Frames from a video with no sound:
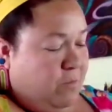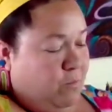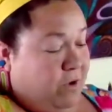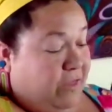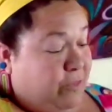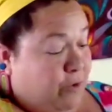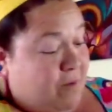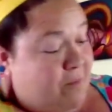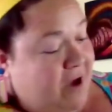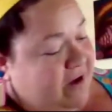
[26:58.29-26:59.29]
What I thought
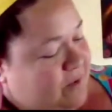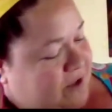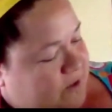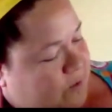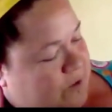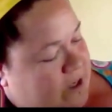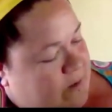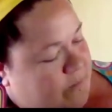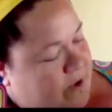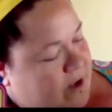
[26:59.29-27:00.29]
you might have been talking
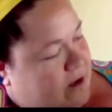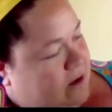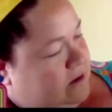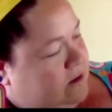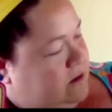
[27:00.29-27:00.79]
about